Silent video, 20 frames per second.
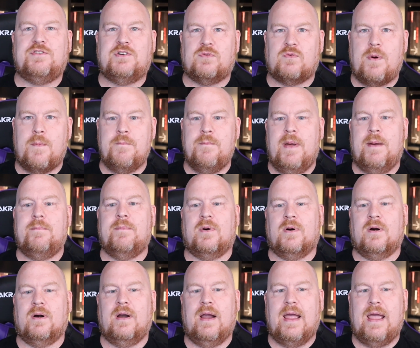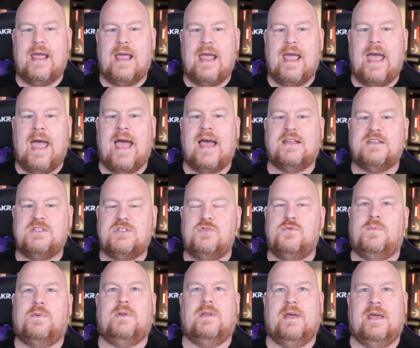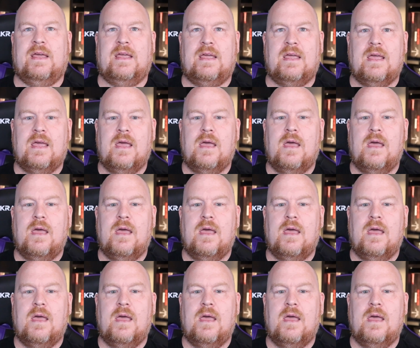to remember as you play,